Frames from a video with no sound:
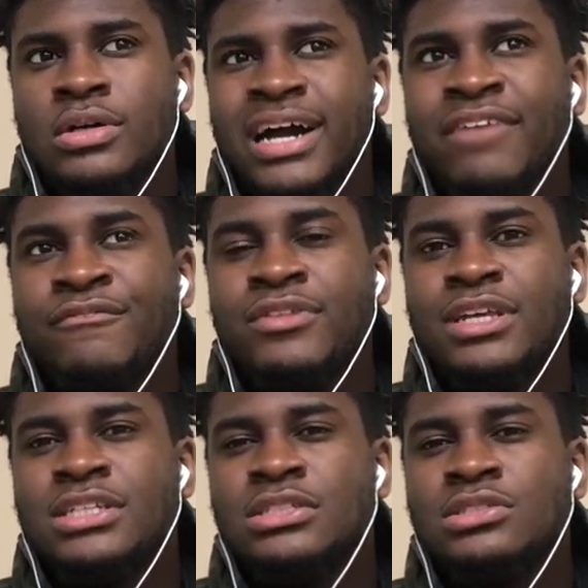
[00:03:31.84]
I feel like
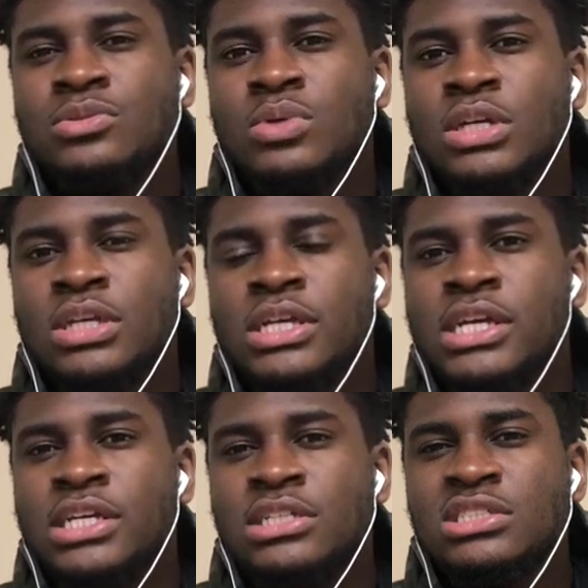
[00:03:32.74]
he's the way he
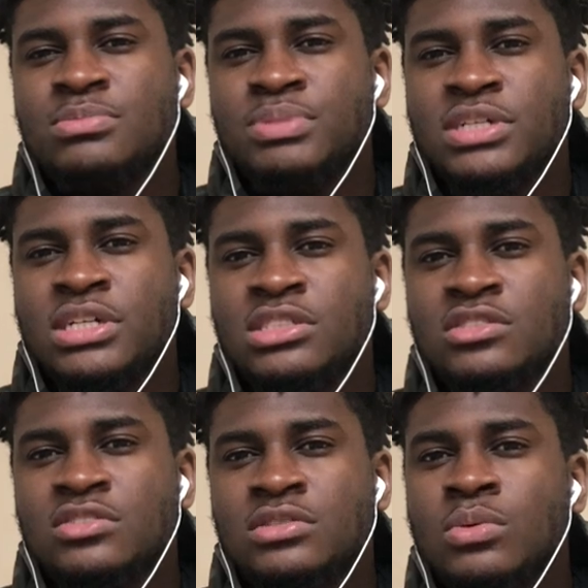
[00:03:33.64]
is because
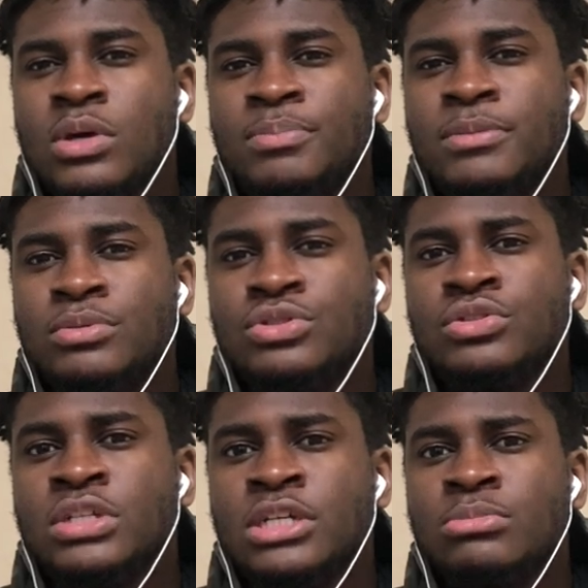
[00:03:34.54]
the way people
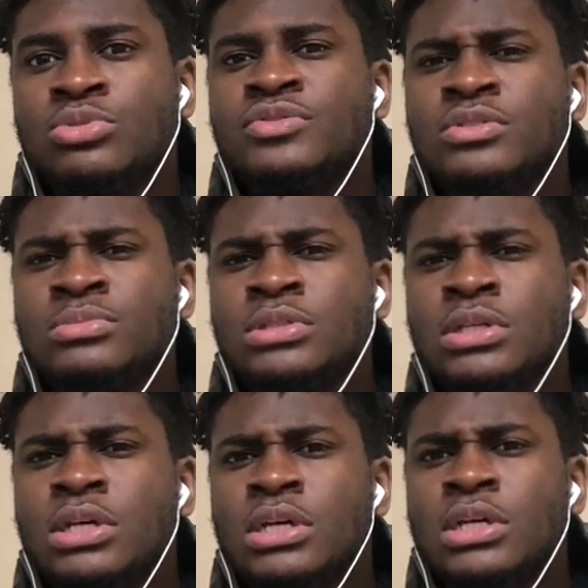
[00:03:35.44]
treated him. You feel me?
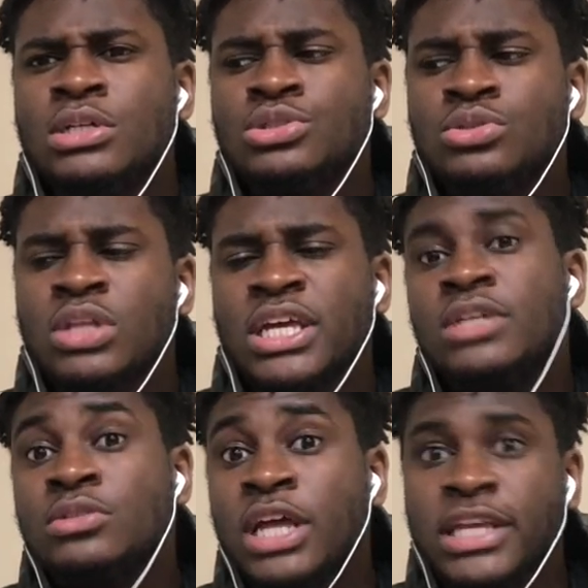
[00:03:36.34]
So like
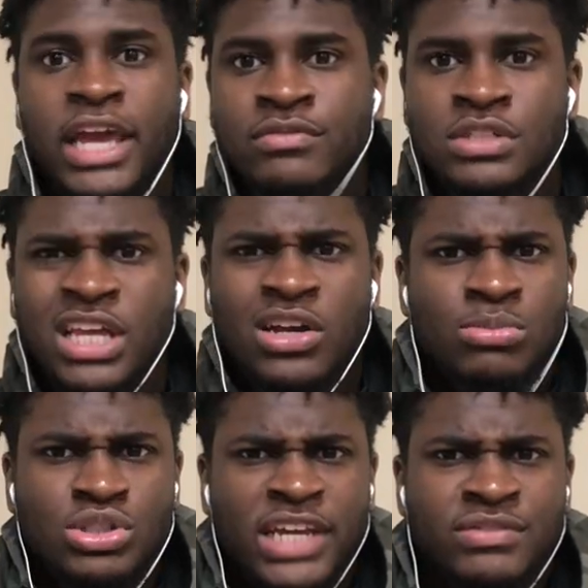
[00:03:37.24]
he like every like
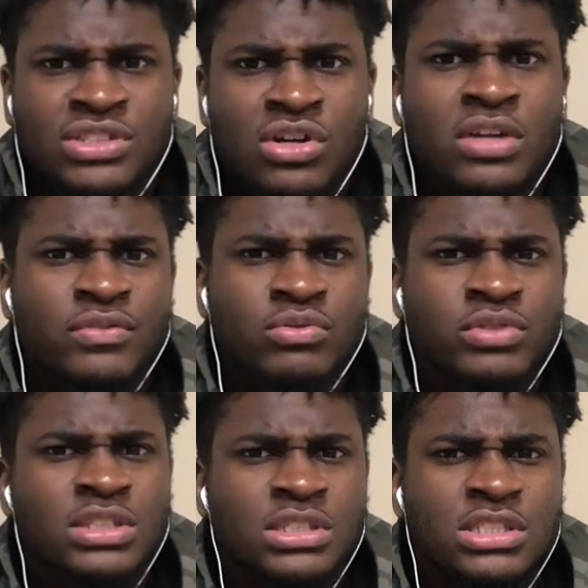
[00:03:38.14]
almost every song. If you
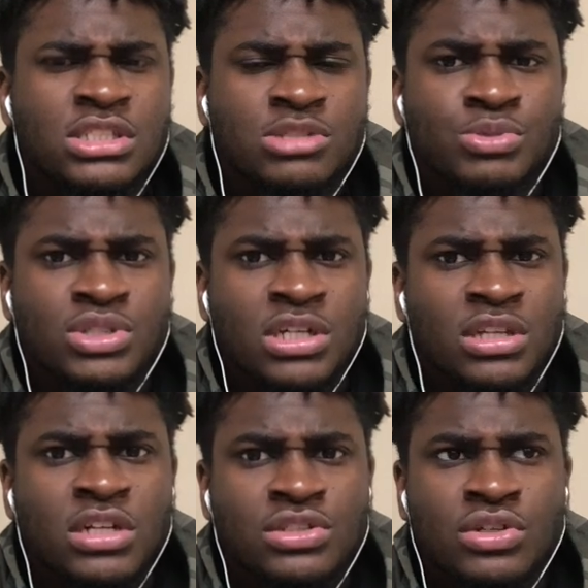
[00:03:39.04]
really listen to his music, a
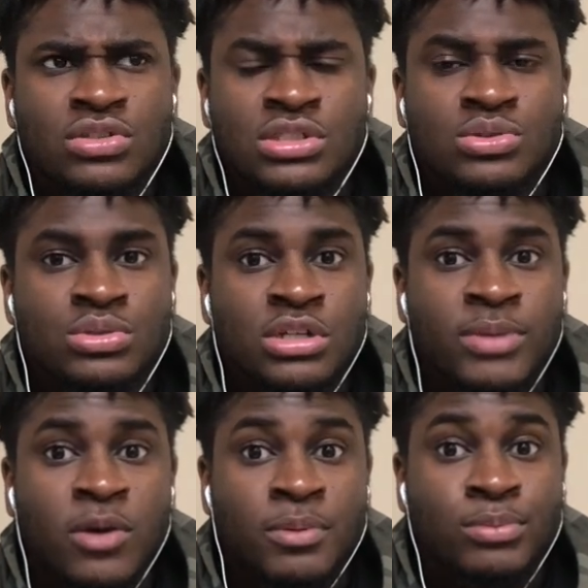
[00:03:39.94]
lot of songs he's always talking
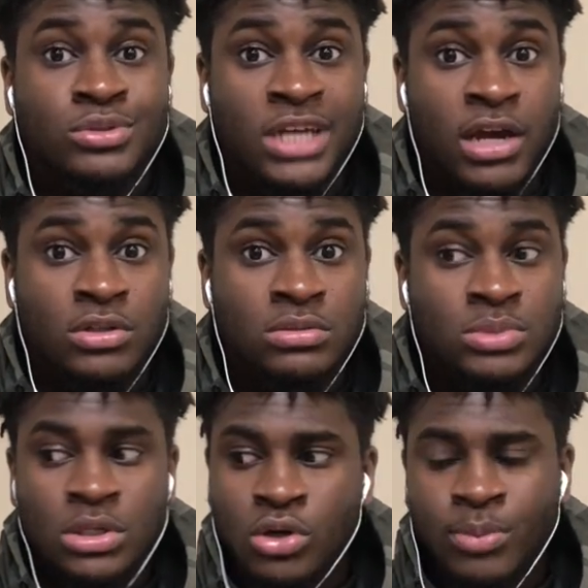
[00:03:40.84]
about how people down him
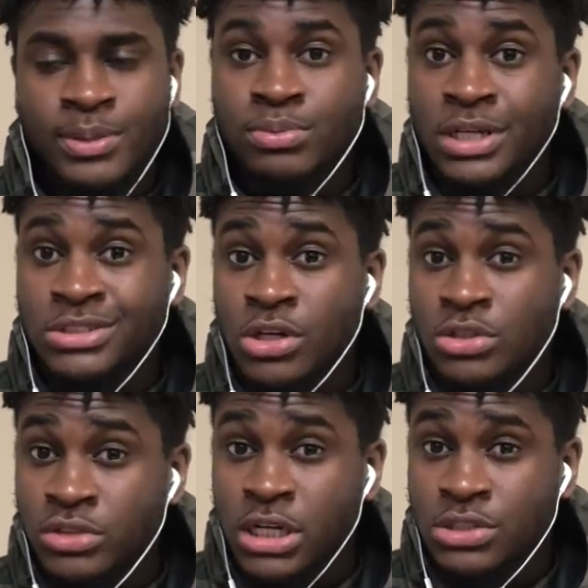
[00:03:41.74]
or people like talk
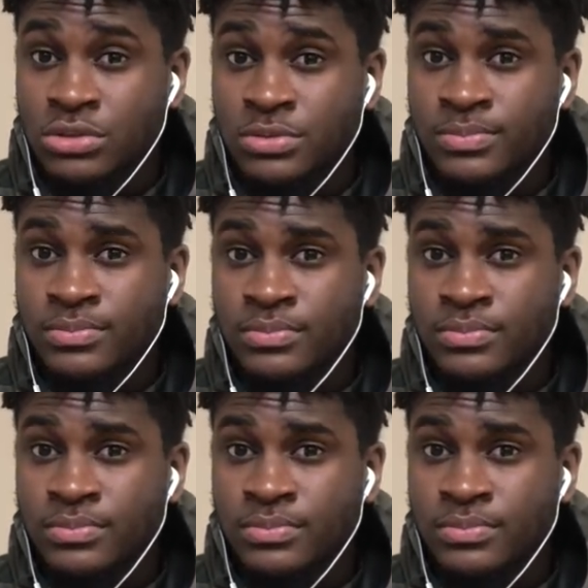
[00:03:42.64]
trash on him.